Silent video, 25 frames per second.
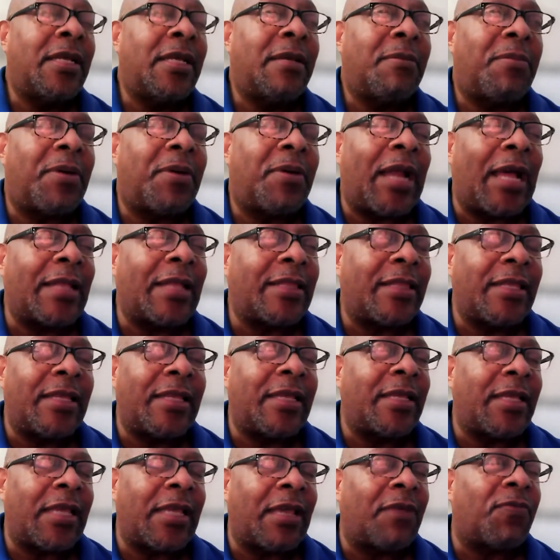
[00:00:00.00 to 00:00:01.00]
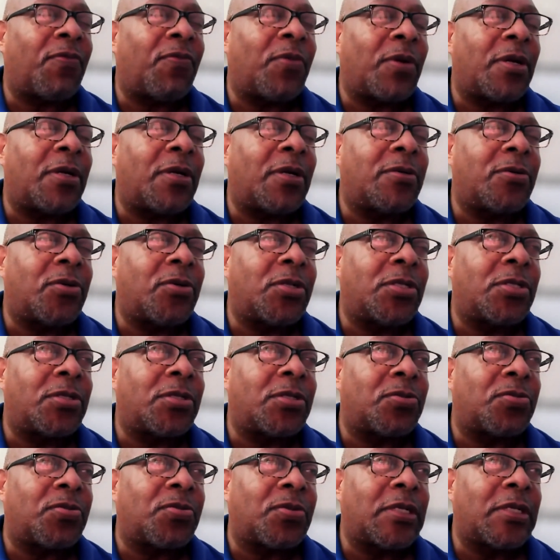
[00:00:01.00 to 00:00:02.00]
But I think if we're going
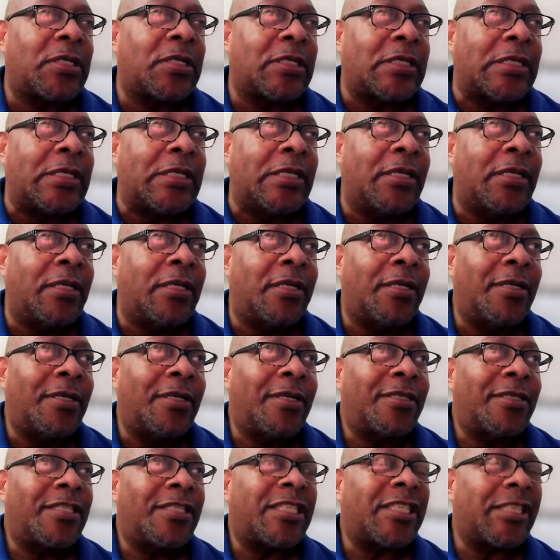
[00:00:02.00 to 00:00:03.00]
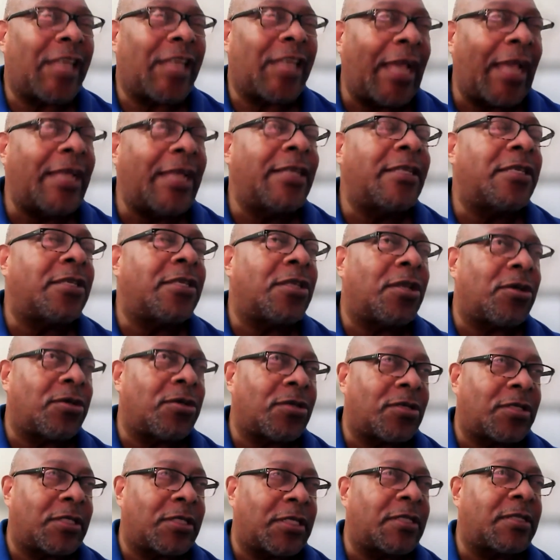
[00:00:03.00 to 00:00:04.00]
to really change
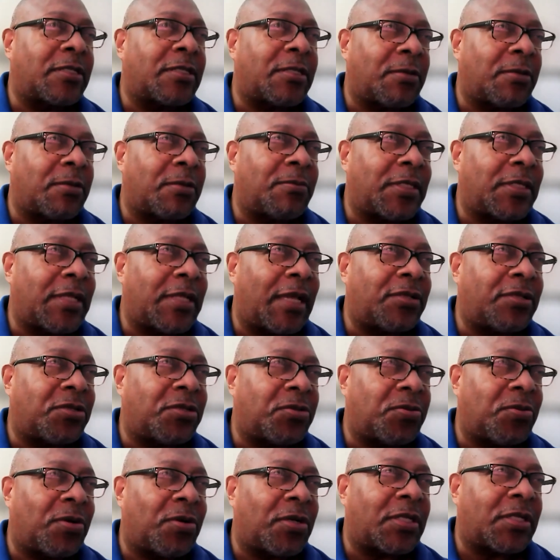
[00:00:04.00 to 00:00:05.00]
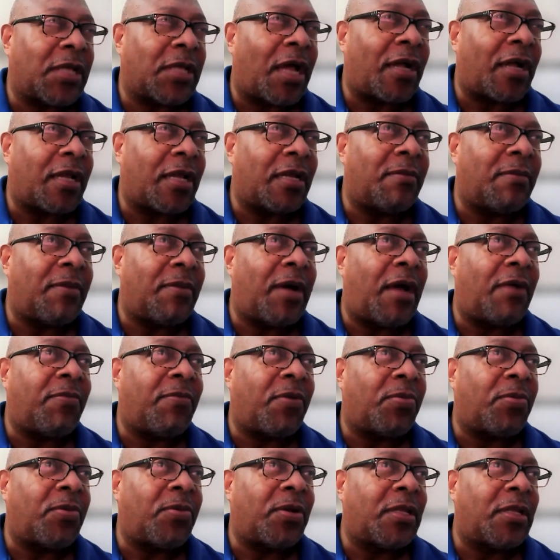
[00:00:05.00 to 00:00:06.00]
those systems that you were talking about, if
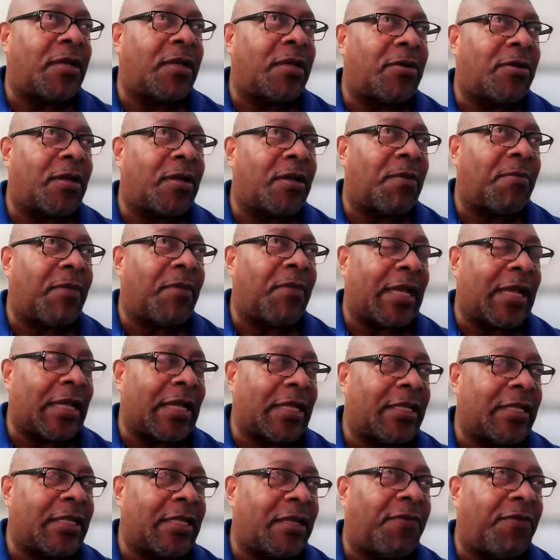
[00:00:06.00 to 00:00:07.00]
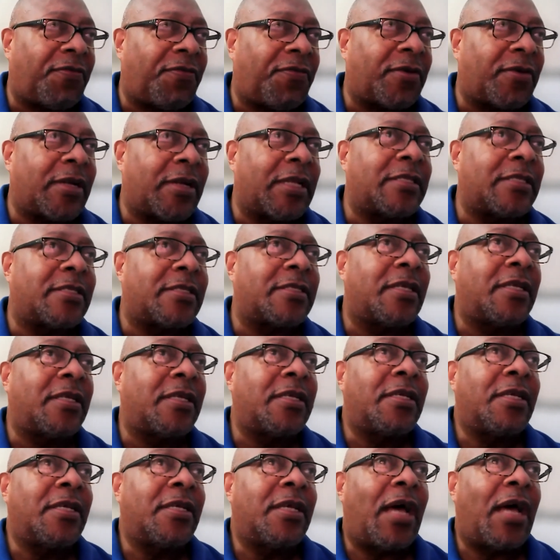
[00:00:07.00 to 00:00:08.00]
we're really going to make a difference,
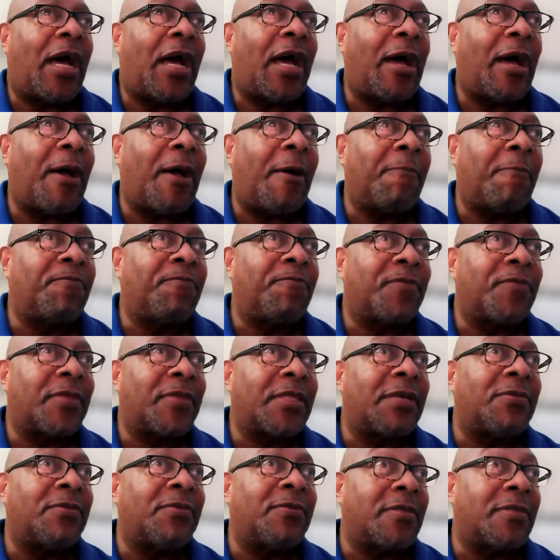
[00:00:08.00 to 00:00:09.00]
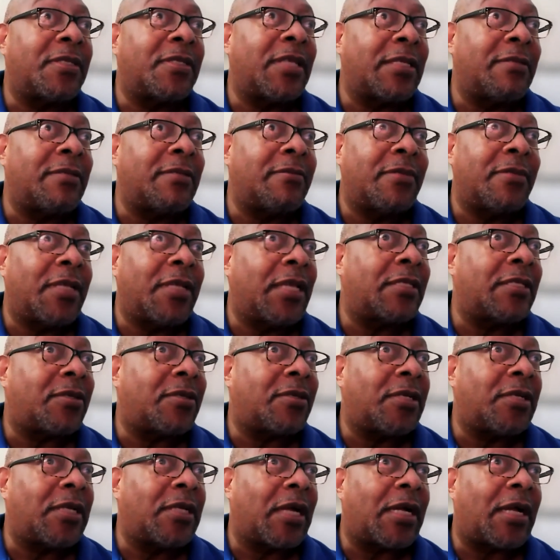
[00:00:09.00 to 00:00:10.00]
um, then, then it's
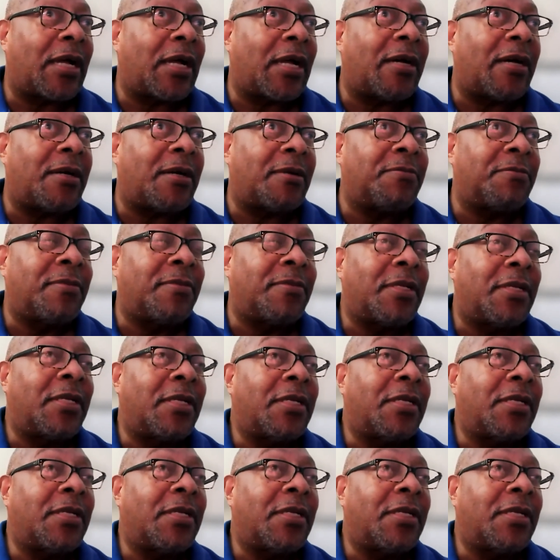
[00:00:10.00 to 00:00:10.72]
going to come